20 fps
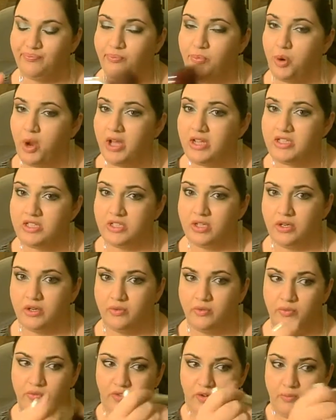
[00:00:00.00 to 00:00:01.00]

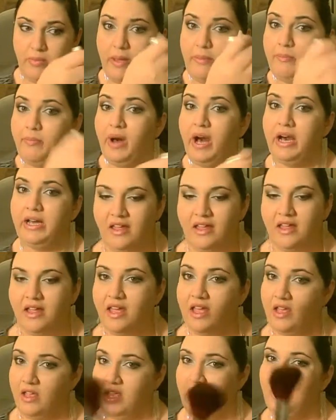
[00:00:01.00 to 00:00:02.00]
bronzer for my body.
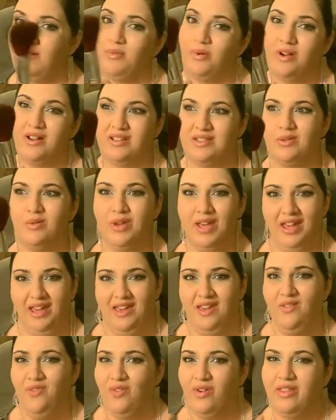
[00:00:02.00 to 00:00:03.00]
It works
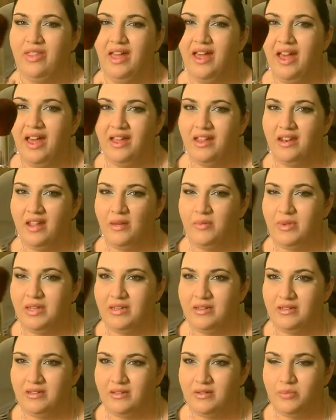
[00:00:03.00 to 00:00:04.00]
okay for that. I mean,